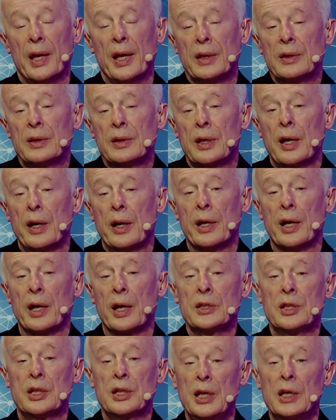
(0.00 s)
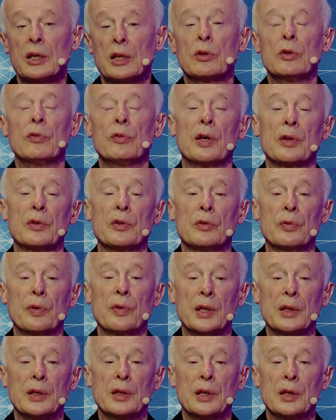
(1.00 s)
entire year
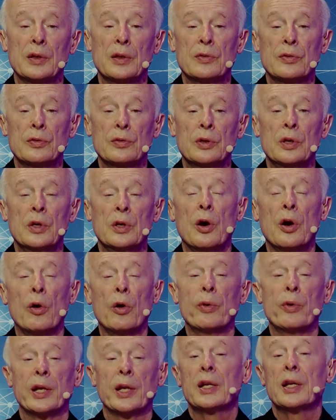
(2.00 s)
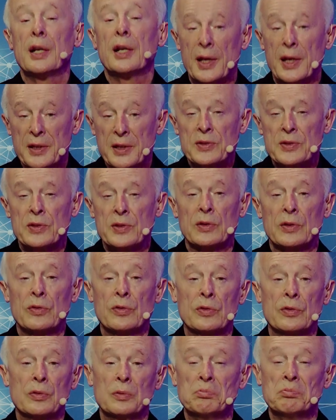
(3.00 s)
2020, it's already less.
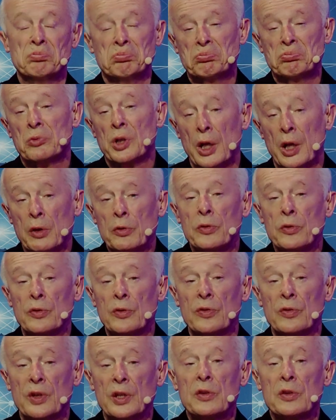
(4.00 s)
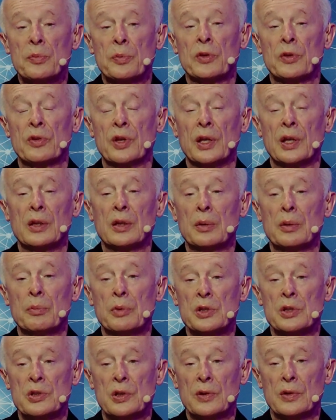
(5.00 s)
It's close to 6%
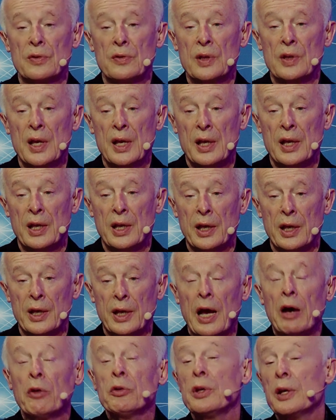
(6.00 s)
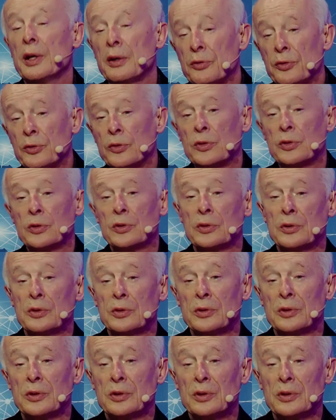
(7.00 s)
emissions. And now you have
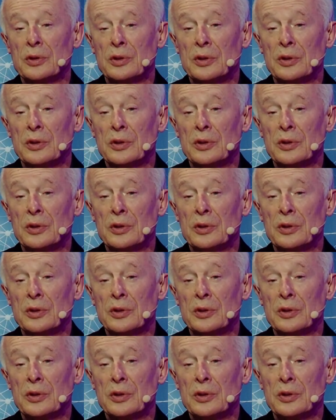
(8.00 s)
to